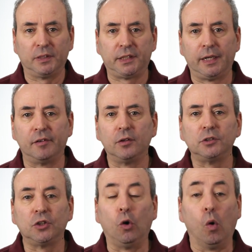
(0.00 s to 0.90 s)

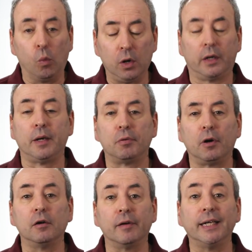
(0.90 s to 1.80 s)
materials or work in
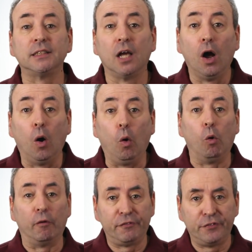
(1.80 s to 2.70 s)
progress
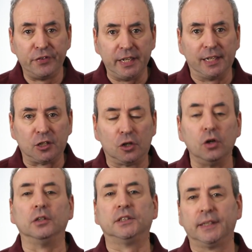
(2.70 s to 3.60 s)
or finished
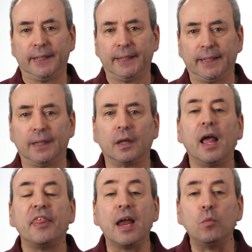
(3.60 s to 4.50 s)
goods,
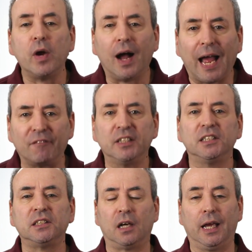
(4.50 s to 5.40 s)
then we are having
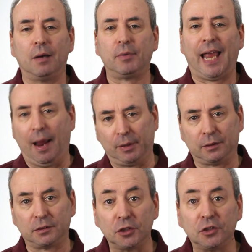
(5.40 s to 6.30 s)
to tie up
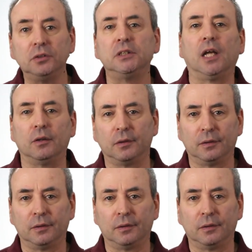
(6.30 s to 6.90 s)
capital to do so.